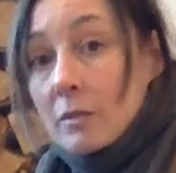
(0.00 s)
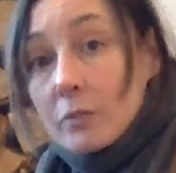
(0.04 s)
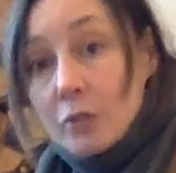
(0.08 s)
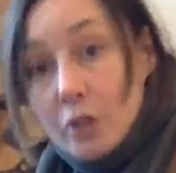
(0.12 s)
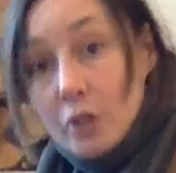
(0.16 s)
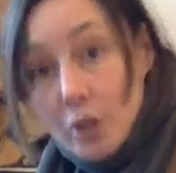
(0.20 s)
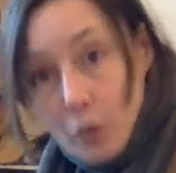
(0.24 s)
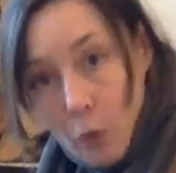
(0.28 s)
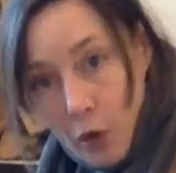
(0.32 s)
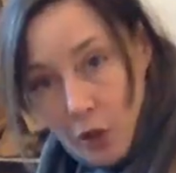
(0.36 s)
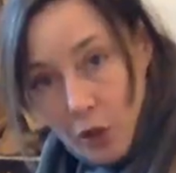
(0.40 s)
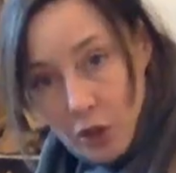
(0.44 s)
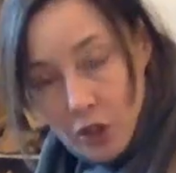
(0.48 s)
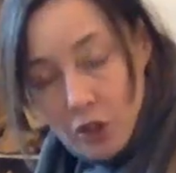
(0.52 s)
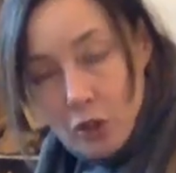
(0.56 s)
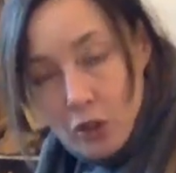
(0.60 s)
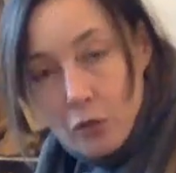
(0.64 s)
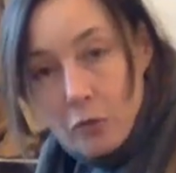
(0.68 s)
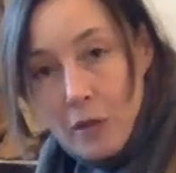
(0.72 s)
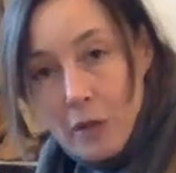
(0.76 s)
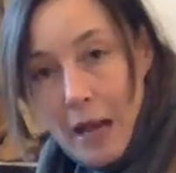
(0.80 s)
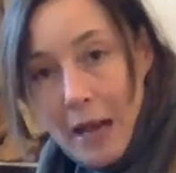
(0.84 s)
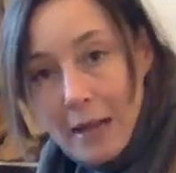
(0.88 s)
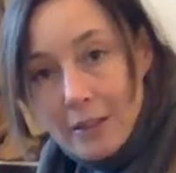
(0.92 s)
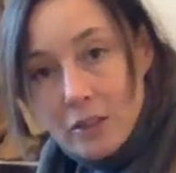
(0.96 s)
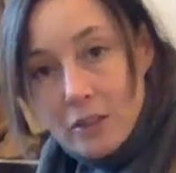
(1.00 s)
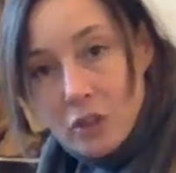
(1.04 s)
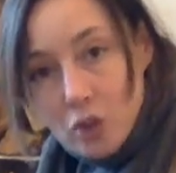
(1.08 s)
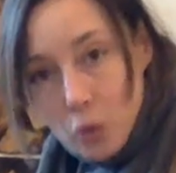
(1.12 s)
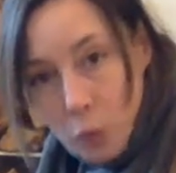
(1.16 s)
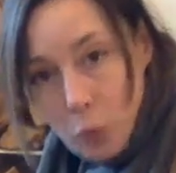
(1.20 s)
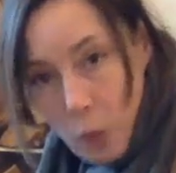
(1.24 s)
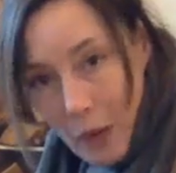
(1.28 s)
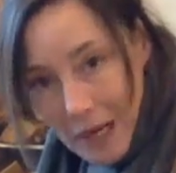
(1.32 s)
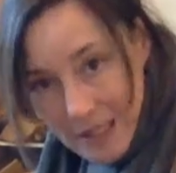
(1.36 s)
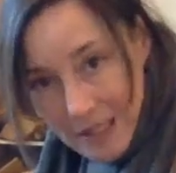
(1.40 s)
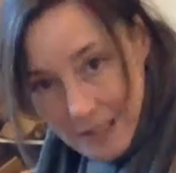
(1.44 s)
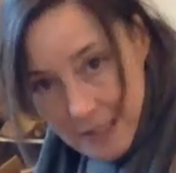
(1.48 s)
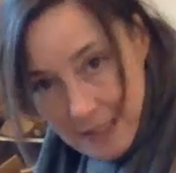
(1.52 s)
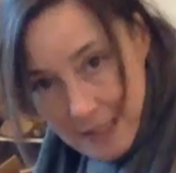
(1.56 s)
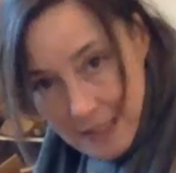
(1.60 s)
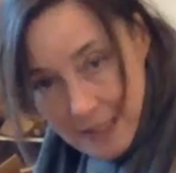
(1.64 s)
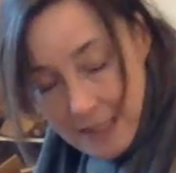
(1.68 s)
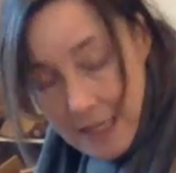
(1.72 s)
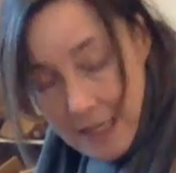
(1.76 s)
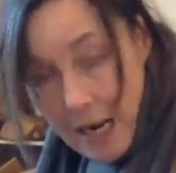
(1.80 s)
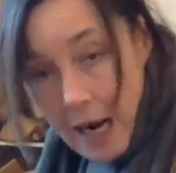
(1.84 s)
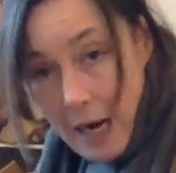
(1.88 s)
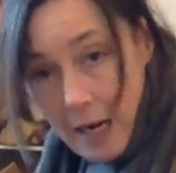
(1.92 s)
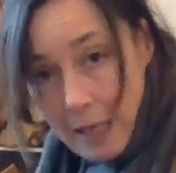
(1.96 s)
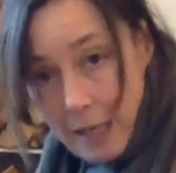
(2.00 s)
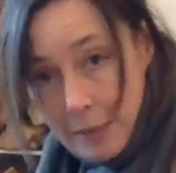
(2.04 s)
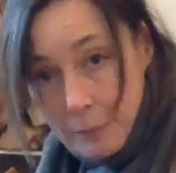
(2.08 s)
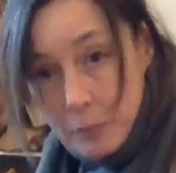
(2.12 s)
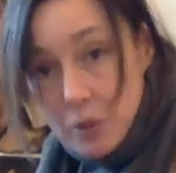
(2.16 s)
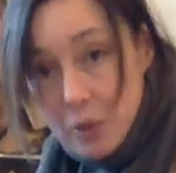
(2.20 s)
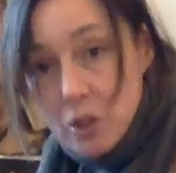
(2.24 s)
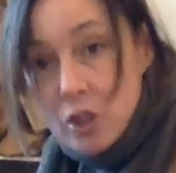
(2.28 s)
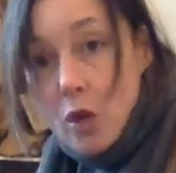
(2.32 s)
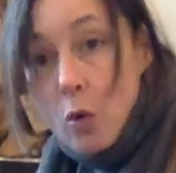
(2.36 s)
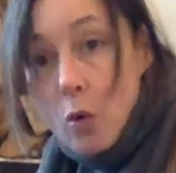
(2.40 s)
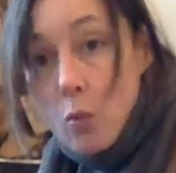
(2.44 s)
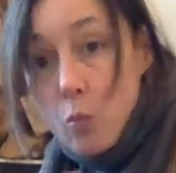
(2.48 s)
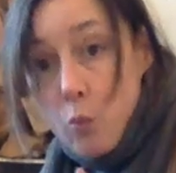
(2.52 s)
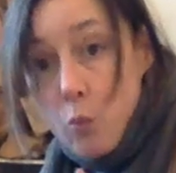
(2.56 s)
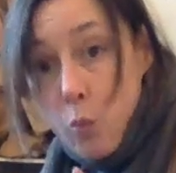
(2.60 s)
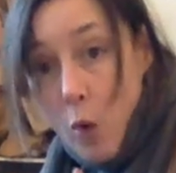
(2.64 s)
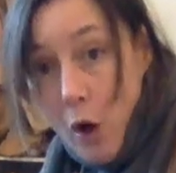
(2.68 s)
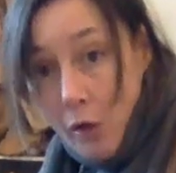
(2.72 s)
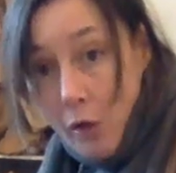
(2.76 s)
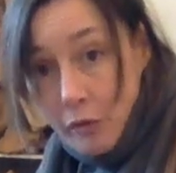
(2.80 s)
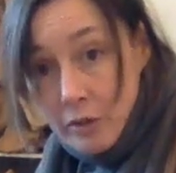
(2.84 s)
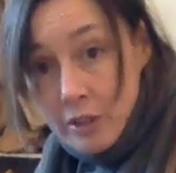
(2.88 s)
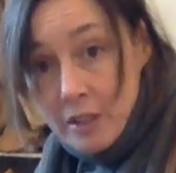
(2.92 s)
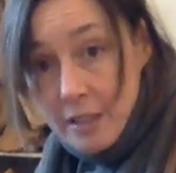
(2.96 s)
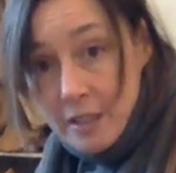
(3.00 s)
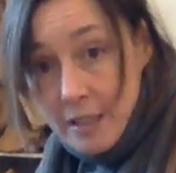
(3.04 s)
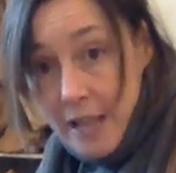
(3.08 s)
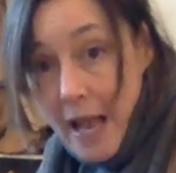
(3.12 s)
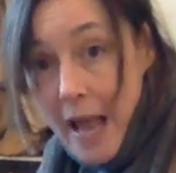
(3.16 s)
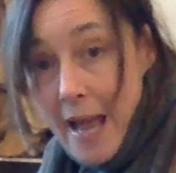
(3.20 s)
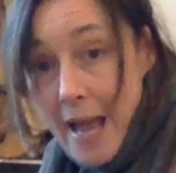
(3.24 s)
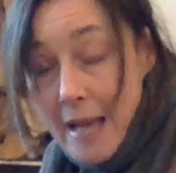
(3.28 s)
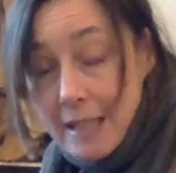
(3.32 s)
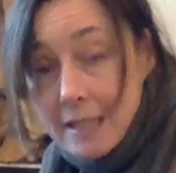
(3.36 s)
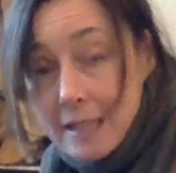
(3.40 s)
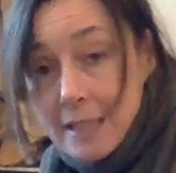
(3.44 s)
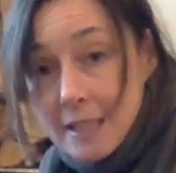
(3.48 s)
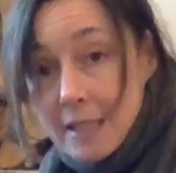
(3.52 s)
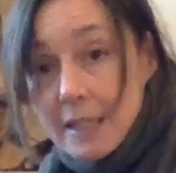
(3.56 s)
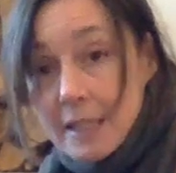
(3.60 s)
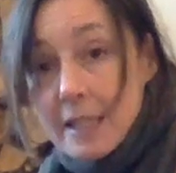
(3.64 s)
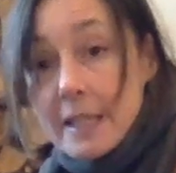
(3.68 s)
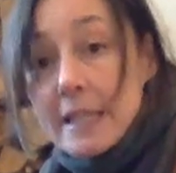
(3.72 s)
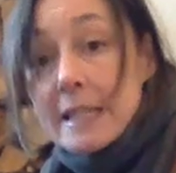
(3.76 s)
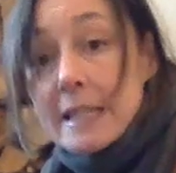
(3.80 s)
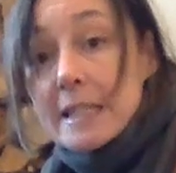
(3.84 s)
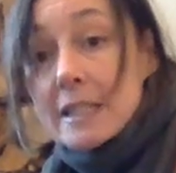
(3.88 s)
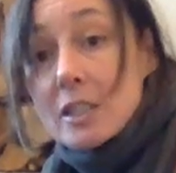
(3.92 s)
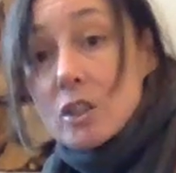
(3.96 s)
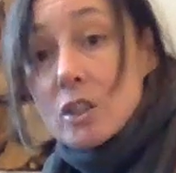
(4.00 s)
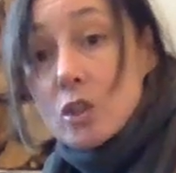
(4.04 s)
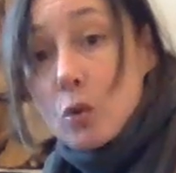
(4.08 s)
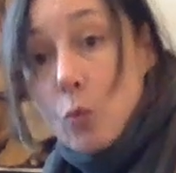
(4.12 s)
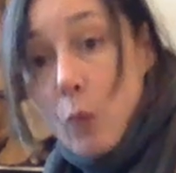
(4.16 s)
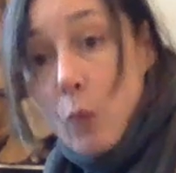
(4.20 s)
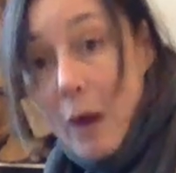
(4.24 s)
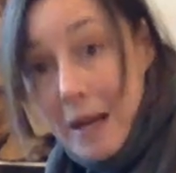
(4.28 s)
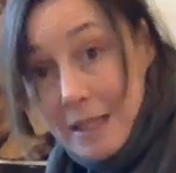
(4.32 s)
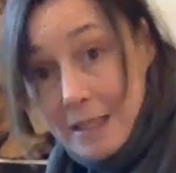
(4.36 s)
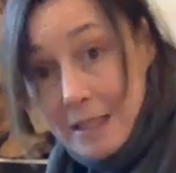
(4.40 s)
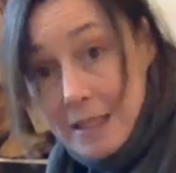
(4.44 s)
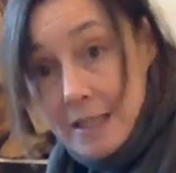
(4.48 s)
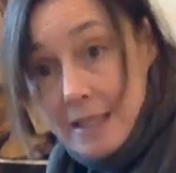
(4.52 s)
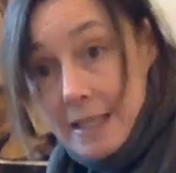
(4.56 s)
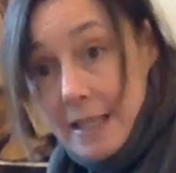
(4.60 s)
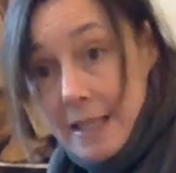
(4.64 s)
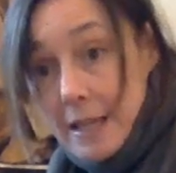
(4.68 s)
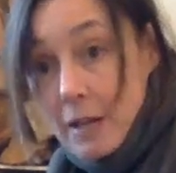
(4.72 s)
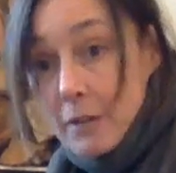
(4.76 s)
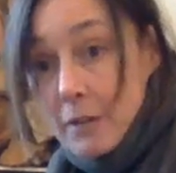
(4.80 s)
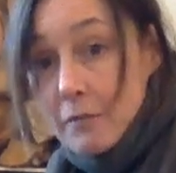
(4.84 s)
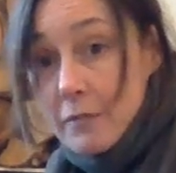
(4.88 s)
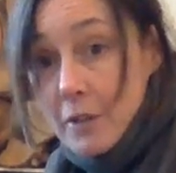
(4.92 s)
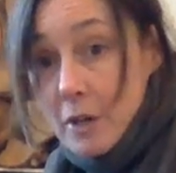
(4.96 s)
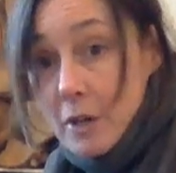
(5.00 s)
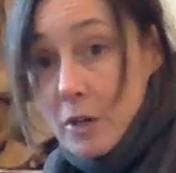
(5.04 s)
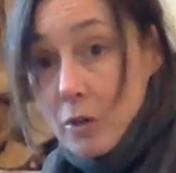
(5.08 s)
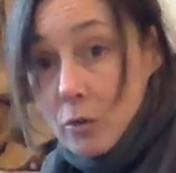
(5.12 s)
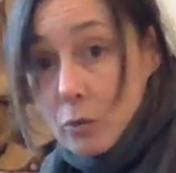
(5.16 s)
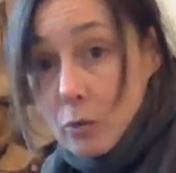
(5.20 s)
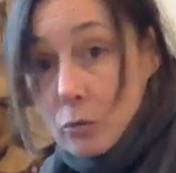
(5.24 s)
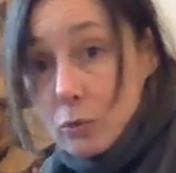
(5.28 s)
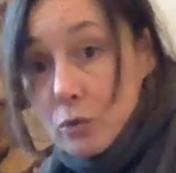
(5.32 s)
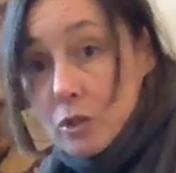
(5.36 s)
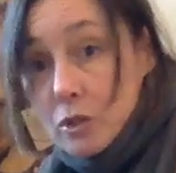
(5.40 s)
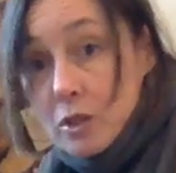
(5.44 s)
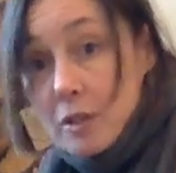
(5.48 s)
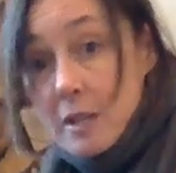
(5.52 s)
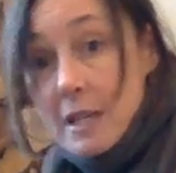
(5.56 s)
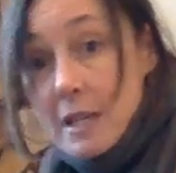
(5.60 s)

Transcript: You want to do that 20 times. So 1 set is 20 of those.